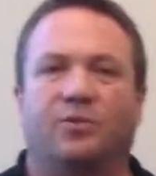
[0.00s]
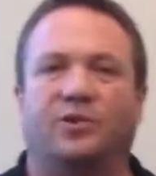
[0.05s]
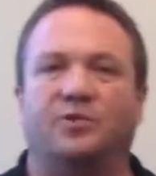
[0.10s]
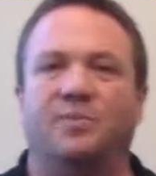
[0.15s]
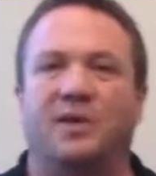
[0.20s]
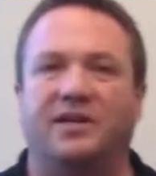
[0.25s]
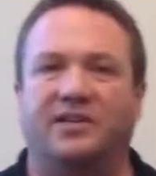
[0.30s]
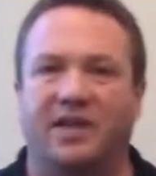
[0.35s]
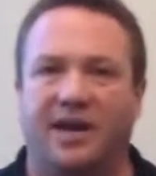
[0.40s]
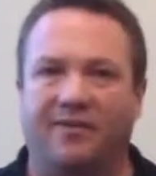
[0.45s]

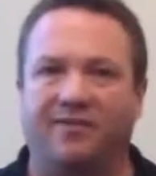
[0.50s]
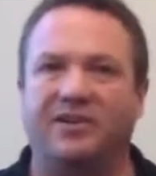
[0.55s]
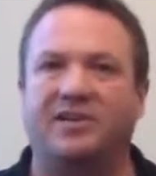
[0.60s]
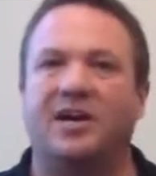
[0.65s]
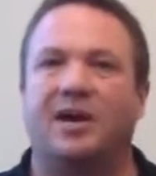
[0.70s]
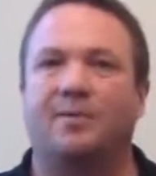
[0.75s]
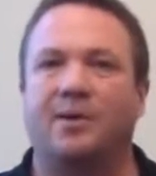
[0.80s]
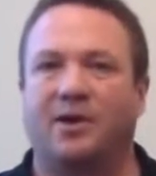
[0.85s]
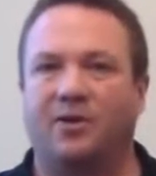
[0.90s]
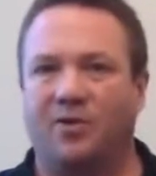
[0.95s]
which means
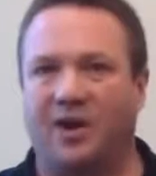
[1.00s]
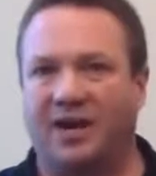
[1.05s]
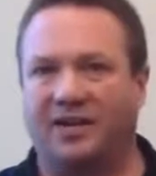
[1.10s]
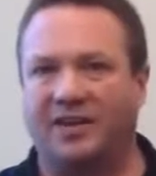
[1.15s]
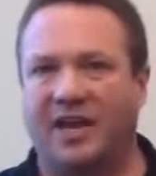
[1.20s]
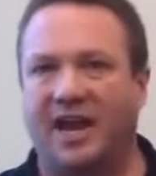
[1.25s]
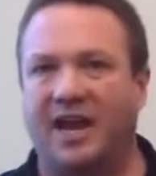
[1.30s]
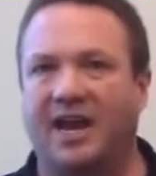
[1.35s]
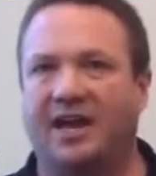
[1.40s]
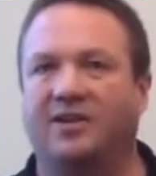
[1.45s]
every time I
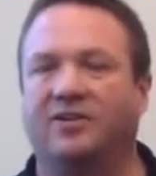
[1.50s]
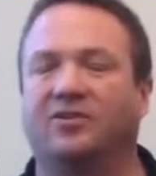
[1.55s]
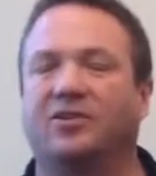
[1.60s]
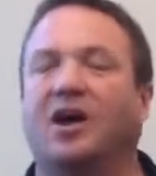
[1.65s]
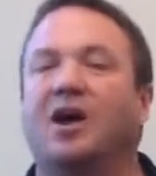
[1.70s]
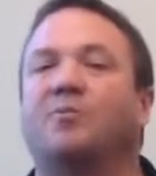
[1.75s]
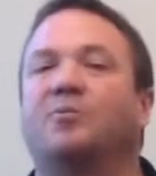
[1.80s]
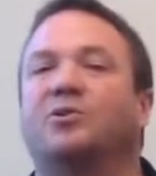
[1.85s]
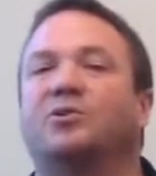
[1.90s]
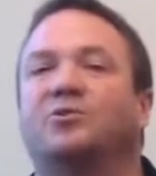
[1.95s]
crank the
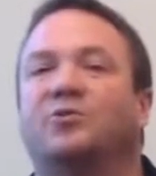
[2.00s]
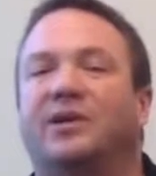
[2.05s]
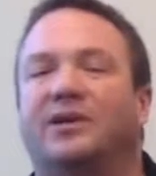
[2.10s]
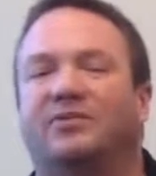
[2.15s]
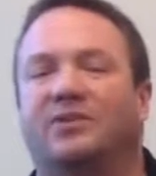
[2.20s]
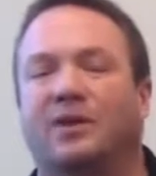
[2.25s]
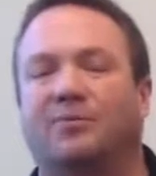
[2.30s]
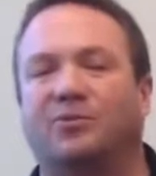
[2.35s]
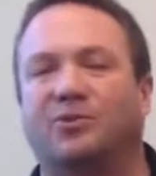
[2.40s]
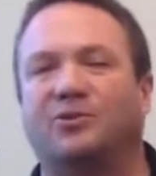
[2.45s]
handle, I'm
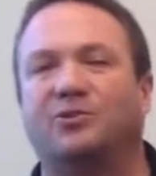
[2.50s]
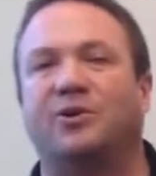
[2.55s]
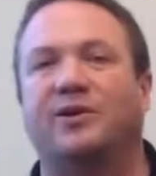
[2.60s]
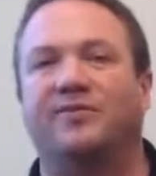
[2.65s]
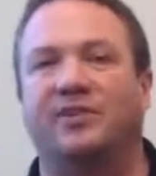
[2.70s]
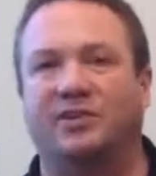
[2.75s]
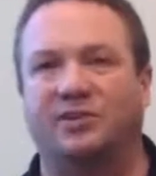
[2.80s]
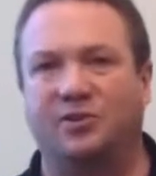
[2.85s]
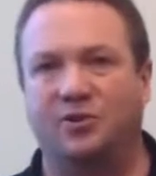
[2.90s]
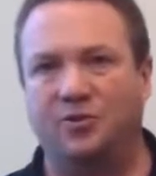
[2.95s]

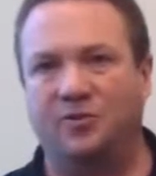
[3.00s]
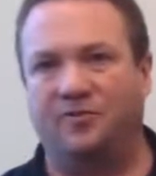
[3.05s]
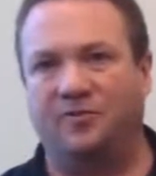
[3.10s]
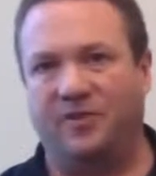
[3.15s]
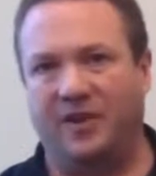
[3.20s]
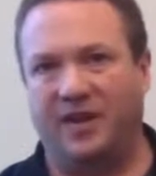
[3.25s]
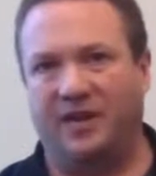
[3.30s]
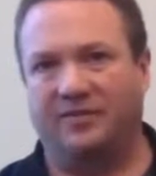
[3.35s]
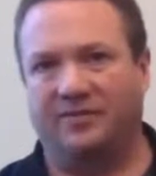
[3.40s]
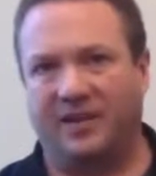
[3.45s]
retrieving 2
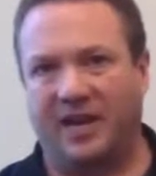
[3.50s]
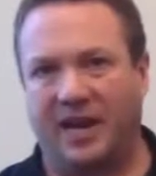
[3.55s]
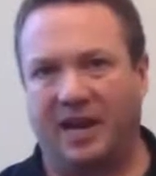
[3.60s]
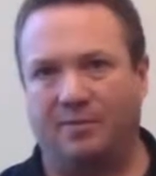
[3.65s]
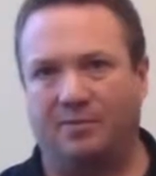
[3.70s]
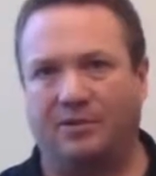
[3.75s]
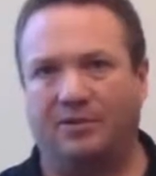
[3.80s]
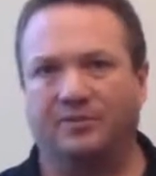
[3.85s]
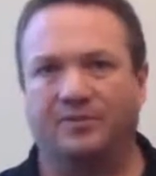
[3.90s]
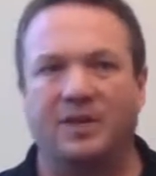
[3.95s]
feet of
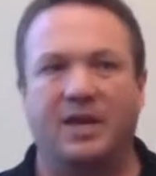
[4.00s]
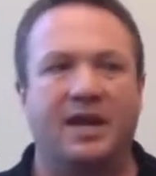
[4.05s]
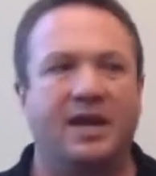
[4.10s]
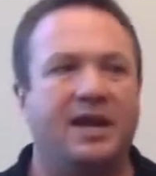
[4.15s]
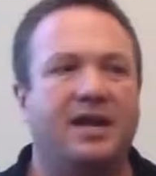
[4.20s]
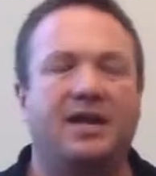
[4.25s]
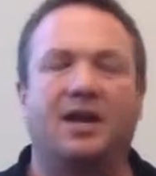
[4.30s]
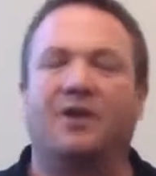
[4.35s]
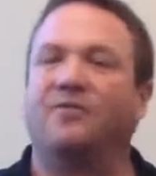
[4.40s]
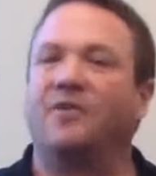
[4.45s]
cable.
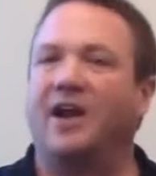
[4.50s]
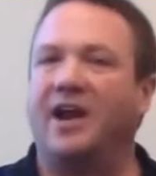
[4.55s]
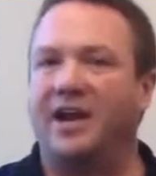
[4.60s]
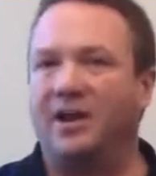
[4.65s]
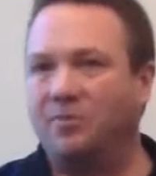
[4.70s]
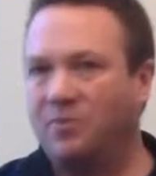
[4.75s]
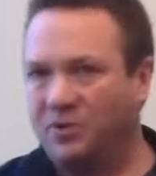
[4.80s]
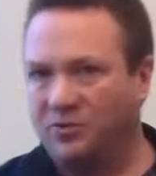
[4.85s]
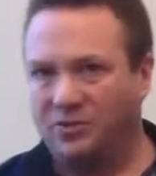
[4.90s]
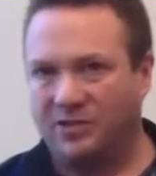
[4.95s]
Now for
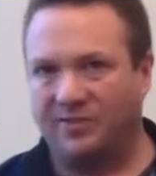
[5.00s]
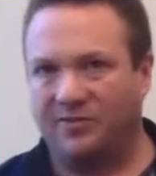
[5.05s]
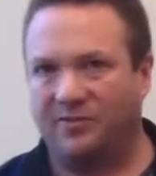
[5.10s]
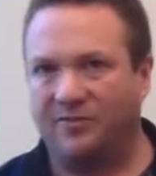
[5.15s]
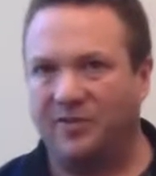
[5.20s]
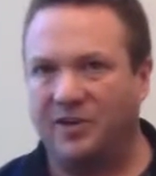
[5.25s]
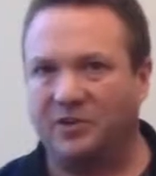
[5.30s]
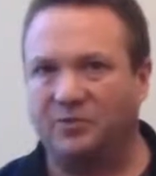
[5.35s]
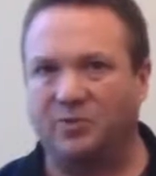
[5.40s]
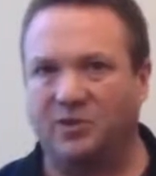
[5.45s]
anyone who's
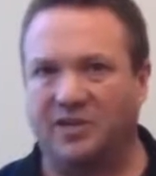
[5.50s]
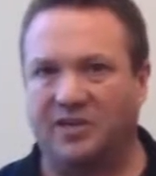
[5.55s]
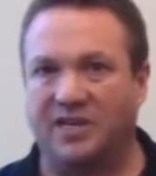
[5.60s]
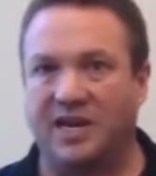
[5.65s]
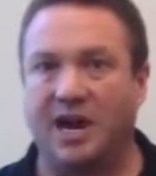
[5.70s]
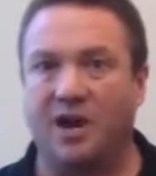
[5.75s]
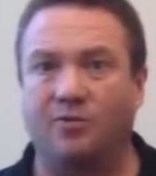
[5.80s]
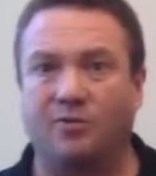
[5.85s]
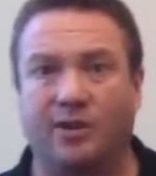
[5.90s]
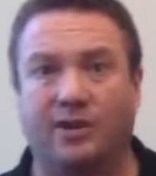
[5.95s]
ever fished with a
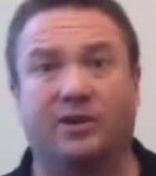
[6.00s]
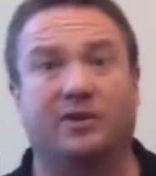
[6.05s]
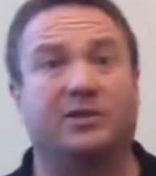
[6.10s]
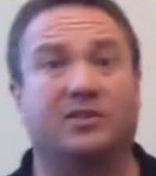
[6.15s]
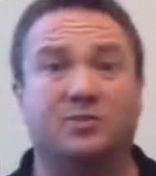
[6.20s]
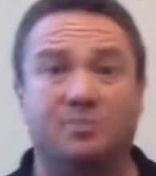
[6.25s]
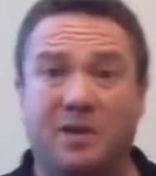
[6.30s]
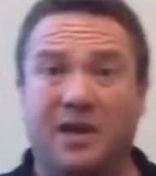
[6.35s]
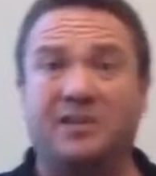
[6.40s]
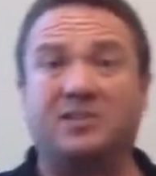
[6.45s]

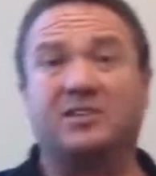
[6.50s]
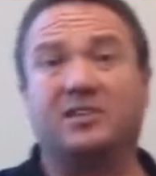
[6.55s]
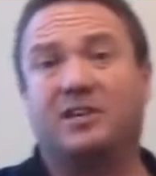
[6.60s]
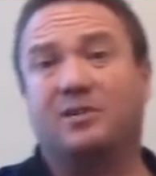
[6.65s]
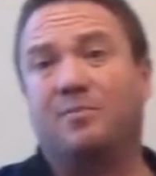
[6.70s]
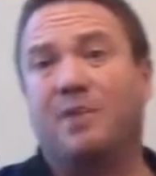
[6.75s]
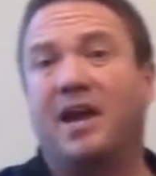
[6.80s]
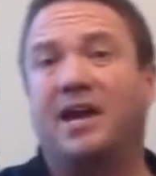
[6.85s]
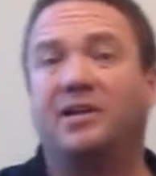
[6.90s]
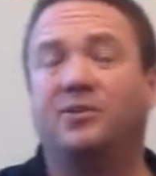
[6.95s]
downrigger,
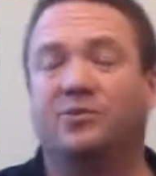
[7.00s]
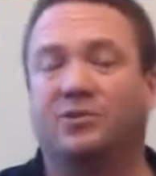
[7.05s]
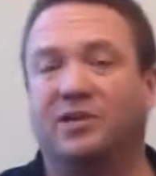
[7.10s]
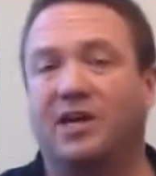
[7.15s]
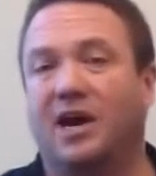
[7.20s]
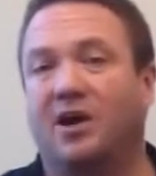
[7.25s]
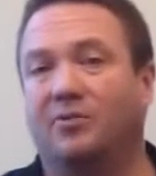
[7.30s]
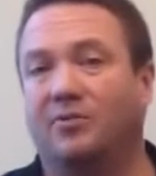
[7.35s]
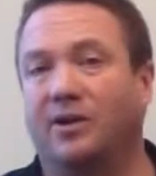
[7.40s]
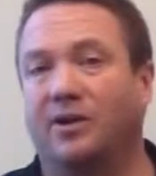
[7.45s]
especially a manual
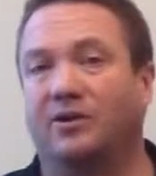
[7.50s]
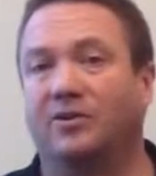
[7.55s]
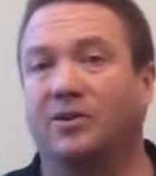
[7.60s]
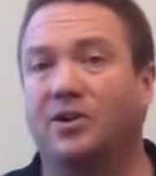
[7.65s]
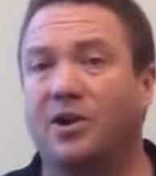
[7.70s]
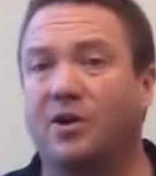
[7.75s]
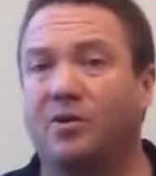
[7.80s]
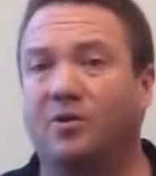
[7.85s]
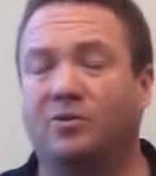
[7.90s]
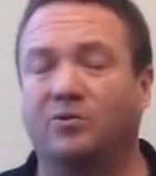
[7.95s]
downrigger,
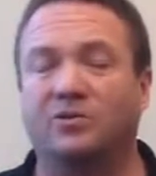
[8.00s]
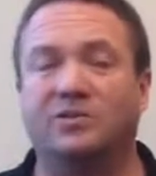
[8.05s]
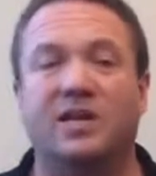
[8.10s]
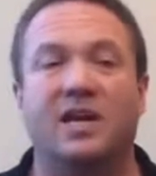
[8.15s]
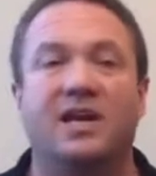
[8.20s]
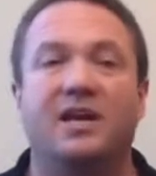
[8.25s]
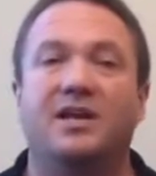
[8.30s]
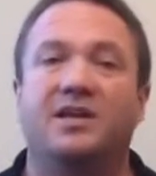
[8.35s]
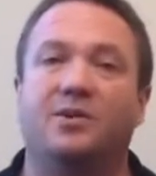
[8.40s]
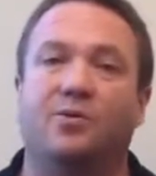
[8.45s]
knows
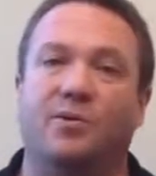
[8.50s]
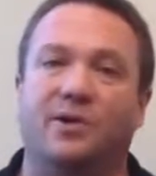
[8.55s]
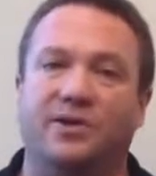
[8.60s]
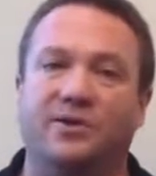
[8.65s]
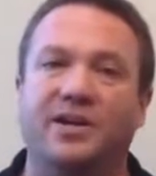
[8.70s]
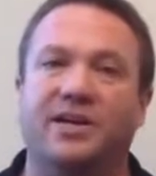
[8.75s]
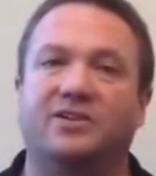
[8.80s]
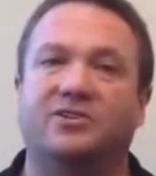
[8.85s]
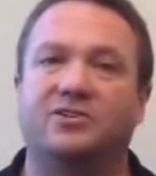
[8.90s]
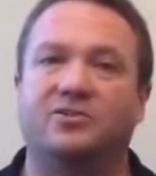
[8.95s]
that
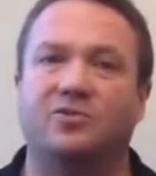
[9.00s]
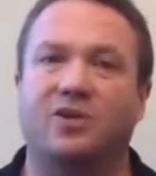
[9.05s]
when you get a